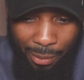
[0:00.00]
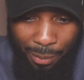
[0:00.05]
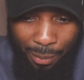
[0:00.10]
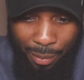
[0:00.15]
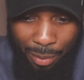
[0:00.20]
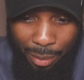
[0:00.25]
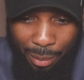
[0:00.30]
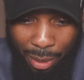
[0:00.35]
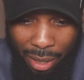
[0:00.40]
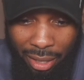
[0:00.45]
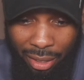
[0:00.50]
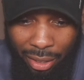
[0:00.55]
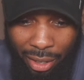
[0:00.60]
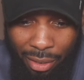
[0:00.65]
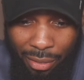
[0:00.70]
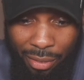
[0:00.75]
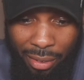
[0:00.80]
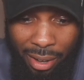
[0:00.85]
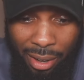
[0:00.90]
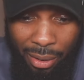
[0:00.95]
But I
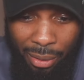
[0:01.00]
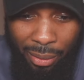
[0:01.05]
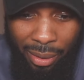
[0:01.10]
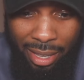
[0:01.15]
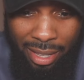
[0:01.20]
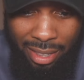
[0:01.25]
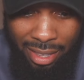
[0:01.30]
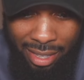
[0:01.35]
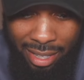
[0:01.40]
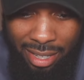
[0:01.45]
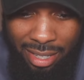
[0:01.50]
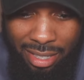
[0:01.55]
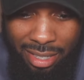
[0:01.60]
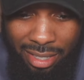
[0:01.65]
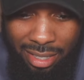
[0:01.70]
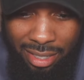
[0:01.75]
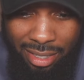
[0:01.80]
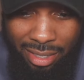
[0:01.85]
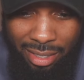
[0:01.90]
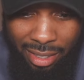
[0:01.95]
love how in
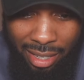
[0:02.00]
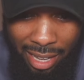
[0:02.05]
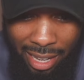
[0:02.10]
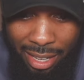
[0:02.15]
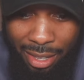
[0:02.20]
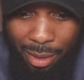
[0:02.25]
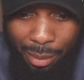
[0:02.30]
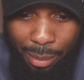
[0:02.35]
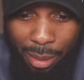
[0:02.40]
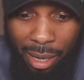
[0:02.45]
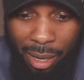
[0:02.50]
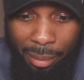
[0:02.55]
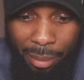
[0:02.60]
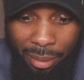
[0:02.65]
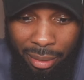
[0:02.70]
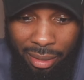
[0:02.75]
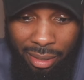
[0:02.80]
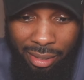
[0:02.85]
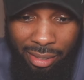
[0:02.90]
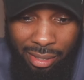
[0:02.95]
this, in the
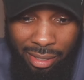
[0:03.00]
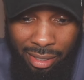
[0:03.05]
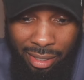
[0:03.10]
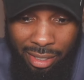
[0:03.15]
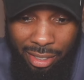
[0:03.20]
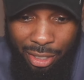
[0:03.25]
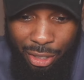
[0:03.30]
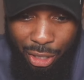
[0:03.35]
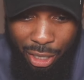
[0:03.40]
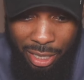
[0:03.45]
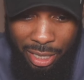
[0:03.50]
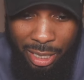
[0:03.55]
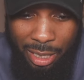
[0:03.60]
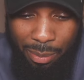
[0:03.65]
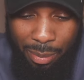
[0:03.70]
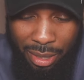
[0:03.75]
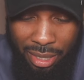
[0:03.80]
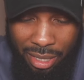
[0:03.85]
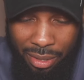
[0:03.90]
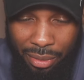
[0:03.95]
Bible, Jesus
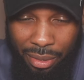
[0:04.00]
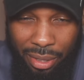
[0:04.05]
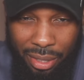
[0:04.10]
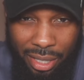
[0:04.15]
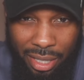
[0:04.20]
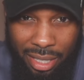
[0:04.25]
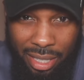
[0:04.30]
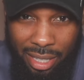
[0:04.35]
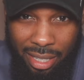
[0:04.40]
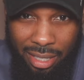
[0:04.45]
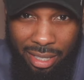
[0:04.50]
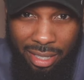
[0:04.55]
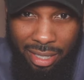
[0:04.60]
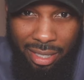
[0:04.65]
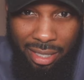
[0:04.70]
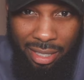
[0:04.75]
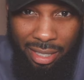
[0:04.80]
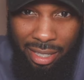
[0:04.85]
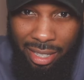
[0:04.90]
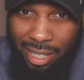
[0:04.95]
specifically says
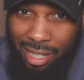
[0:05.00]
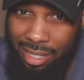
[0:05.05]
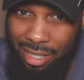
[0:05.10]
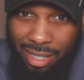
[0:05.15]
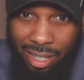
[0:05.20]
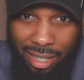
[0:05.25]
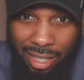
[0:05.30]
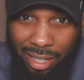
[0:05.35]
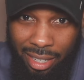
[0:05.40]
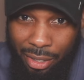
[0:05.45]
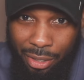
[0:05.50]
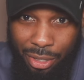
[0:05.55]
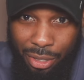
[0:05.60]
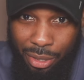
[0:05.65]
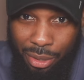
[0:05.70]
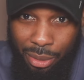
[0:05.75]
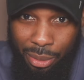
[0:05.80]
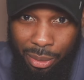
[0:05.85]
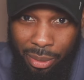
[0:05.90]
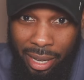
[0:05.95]
he is not here
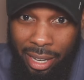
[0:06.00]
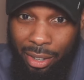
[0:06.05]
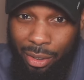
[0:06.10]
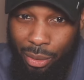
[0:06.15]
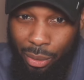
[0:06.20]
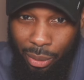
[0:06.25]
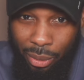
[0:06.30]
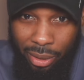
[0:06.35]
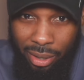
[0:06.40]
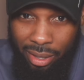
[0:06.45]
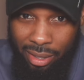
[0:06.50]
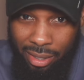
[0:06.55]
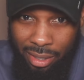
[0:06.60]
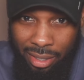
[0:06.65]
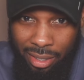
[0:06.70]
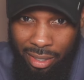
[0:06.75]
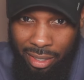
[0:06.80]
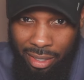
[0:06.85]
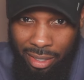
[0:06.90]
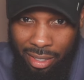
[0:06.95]
to ignore it.
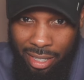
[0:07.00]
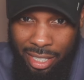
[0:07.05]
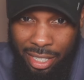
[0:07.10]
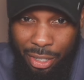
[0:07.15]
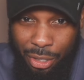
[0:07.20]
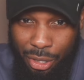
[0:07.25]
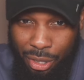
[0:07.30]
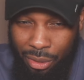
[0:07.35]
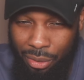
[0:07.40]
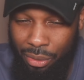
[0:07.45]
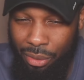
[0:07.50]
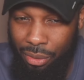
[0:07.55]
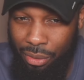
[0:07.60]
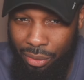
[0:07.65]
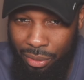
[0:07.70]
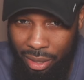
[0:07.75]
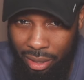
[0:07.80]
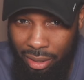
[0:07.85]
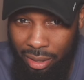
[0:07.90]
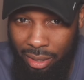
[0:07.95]
He's here to
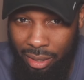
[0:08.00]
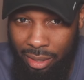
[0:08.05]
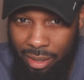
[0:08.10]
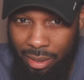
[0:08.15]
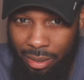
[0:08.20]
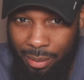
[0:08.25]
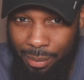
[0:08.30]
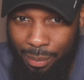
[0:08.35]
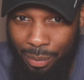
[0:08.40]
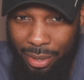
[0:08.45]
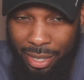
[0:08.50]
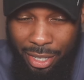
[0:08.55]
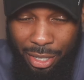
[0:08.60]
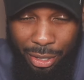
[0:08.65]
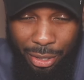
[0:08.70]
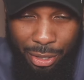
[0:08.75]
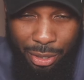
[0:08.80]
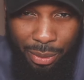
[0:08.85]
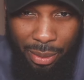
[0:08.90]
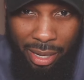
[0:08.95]
fulfill it. He's here
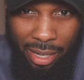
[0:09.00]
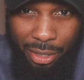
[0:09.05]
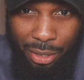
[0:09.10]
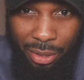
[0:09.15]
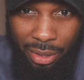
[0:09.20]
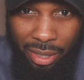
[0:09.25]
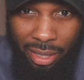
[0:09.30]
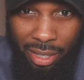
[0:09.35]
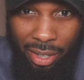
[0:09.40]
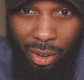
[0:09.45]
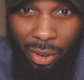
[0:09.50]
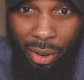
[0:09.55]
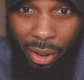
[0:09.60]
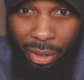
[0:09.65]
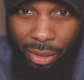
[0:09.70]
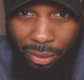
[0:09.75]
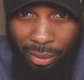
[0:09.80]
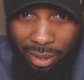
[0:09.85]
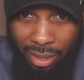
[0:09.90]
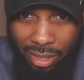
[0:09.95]
to actually
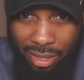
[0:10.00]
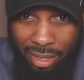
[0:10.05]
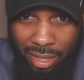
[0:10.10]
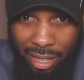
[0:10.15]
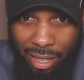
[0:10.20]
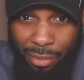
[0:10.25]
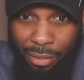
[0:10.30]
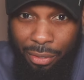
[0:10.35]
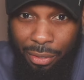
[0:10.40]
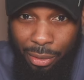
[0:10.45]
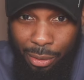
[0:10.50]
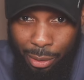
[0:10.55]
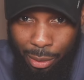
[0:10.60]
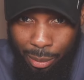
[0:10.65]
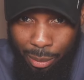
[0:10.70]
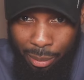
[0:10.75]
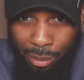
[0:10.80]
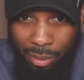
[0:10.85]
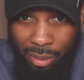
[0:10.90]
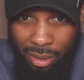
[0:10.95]
honor it and
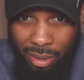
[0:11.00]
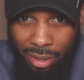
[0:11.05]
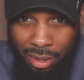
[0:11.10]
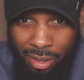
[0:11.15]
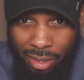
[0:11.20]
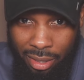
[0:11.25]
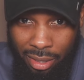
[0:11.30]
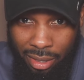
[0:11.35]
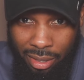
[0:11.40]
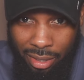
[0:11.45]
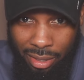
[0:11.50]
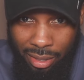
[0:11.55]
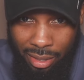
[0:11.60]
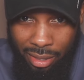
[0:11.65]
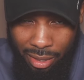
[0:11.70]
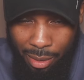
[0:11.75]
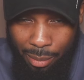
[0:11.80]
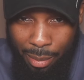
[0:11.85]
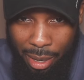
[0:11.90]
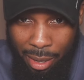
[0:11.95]
affirm the
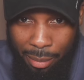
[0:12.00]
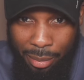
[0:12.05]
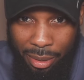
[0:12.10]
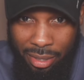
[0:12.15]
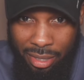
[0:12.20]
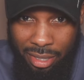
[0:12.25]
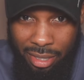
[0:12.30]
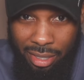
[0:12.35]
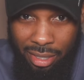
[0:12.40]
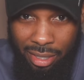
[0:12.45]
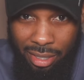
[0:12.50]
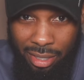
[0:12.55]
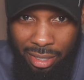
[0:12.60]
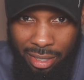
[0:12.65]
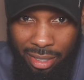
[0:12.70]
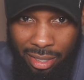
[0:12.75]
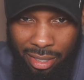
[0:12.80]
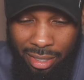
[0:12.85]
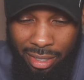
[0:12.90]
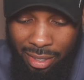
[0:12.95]
commandments.
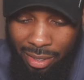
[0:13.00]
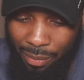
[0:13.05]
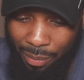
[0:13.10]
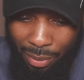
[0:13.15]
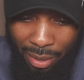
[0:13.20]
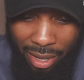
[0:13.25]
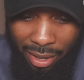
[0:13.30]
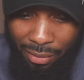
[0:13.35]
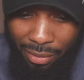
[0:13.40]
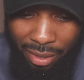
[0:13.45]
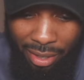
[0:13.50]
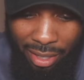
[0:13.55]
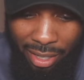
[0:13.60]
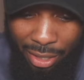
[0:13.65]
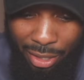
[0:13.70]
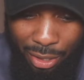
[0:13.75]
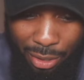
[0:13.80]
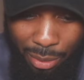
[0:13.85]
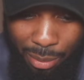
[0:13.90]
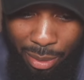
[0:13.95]
And I find that
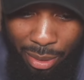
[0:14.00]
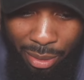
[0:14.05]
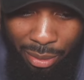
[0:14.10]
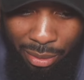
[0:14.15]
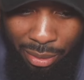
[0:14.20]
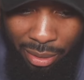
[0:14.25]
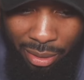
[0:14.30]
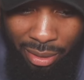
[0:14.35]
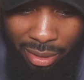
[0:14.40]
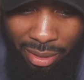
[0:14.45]
so beautiful.